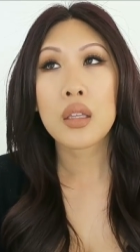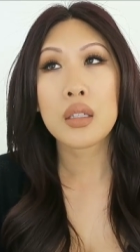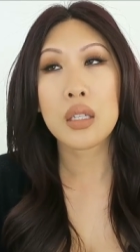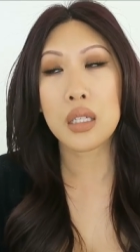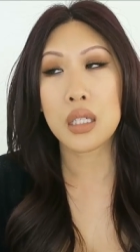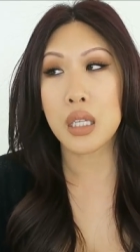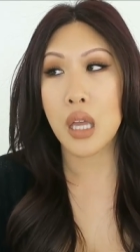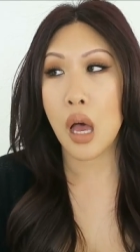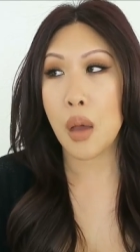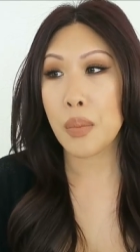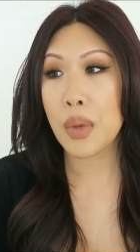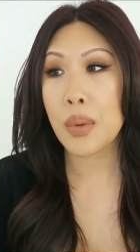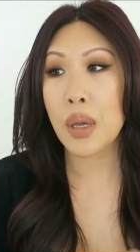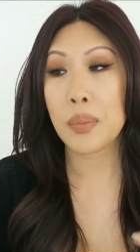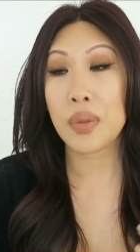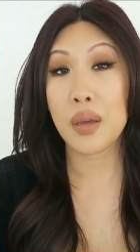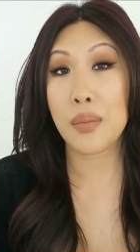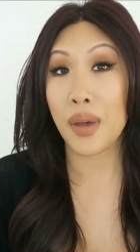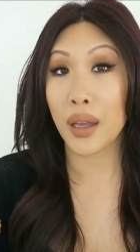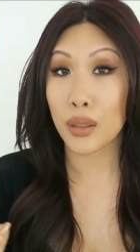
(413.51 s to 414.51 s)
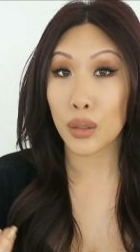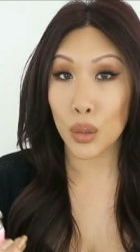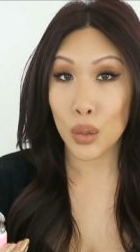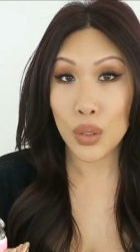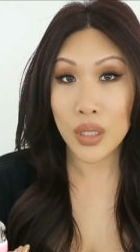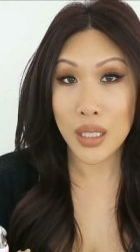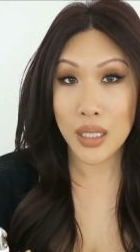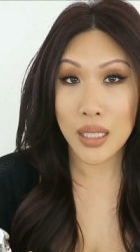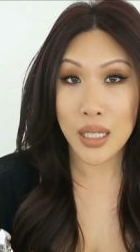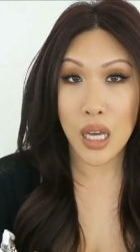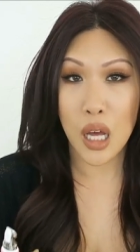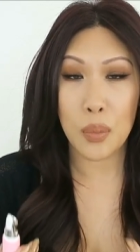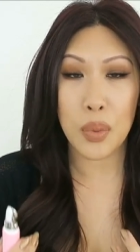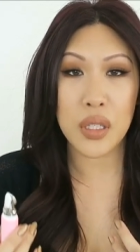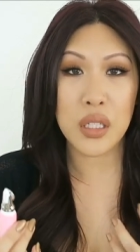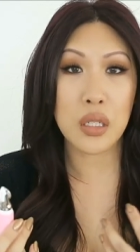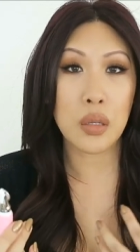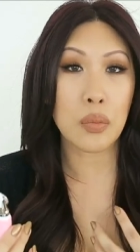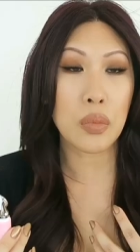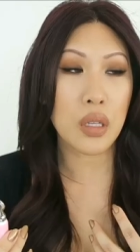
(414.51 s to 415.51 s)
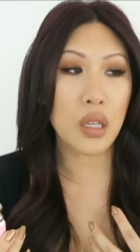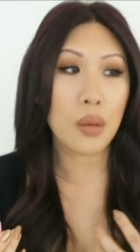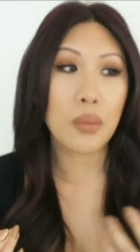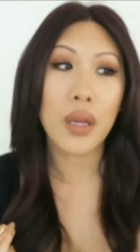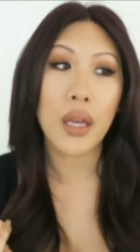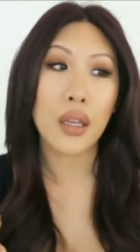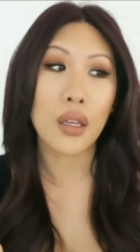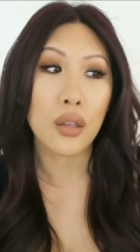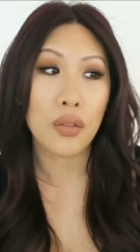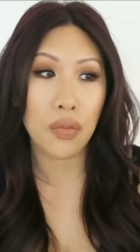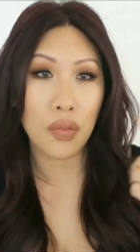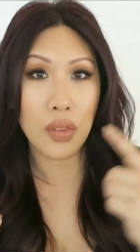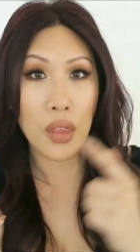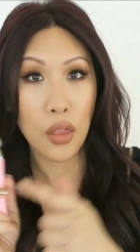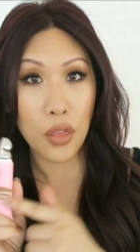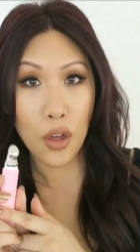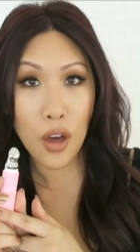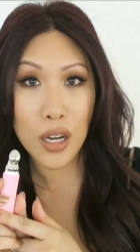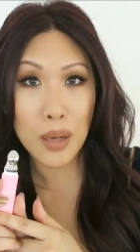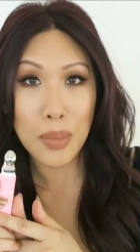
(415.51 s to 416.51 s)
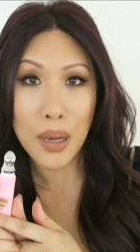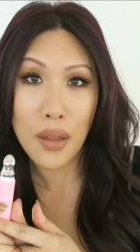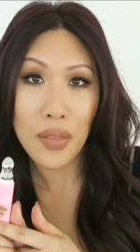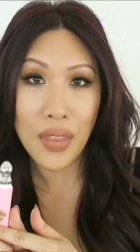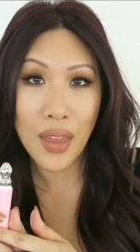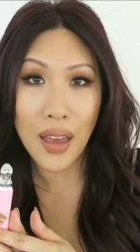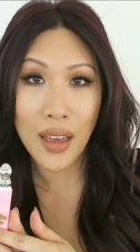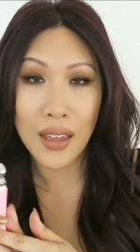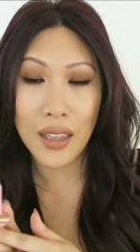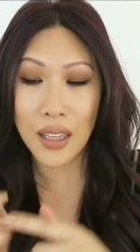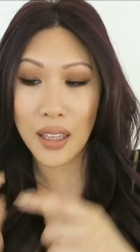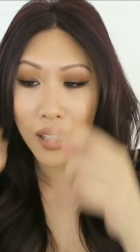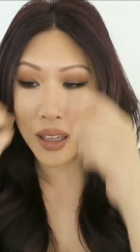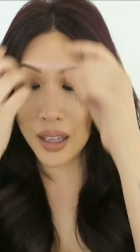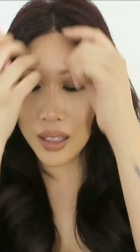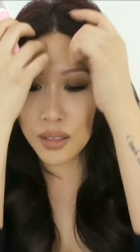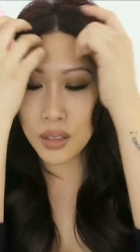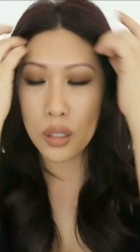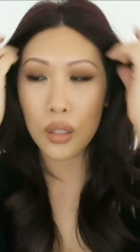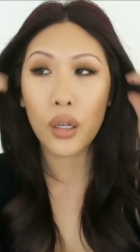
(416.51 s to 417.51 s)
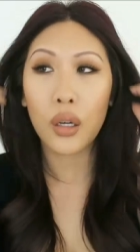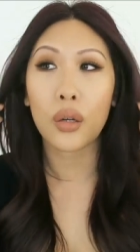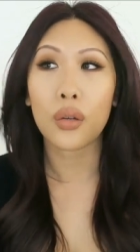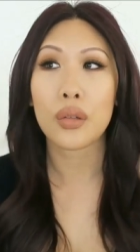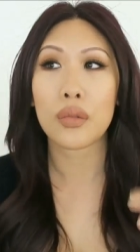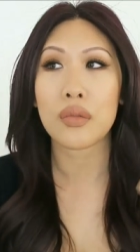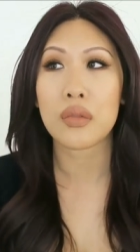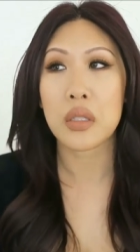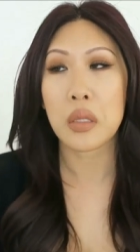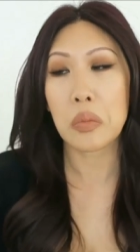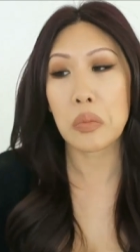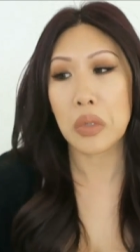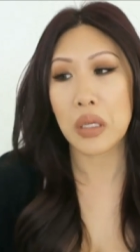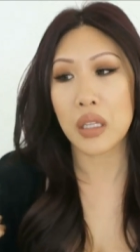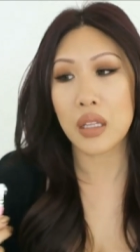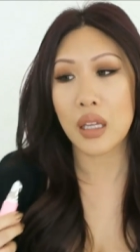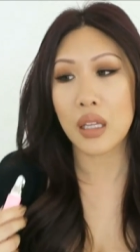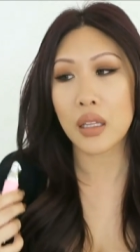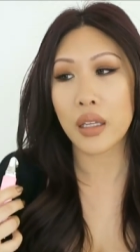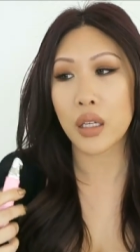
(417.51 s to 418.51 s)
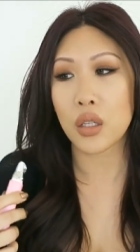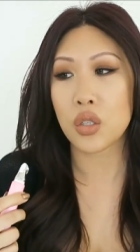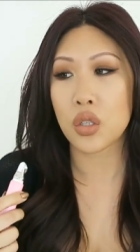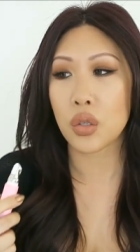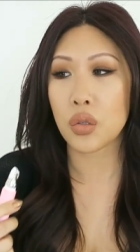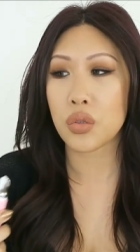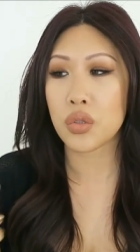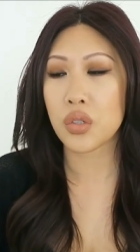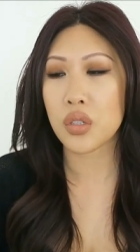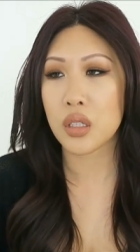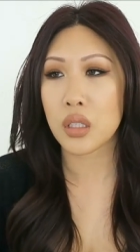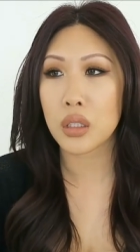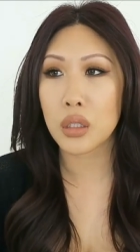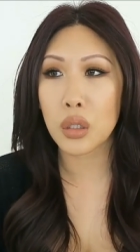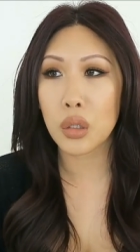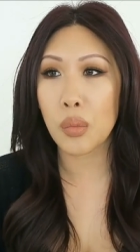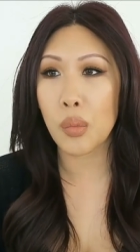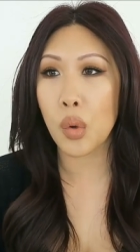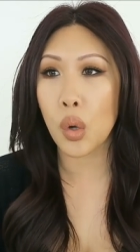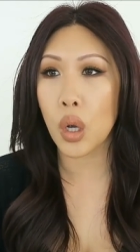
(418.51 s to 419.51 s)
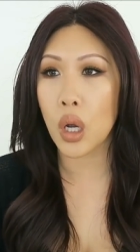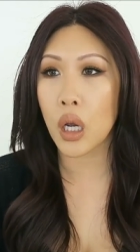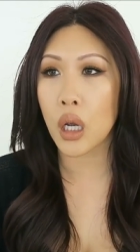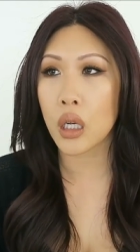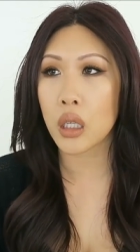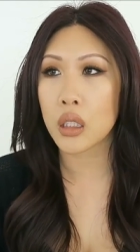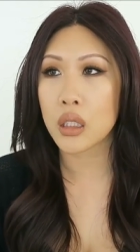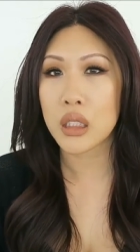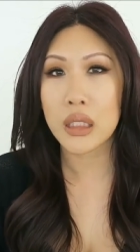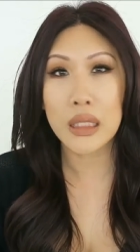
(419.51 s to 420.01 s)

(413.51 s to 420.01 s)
to some it might be a minute detail, but to me I'm like, they thought about that you know and to me that like shows just a little more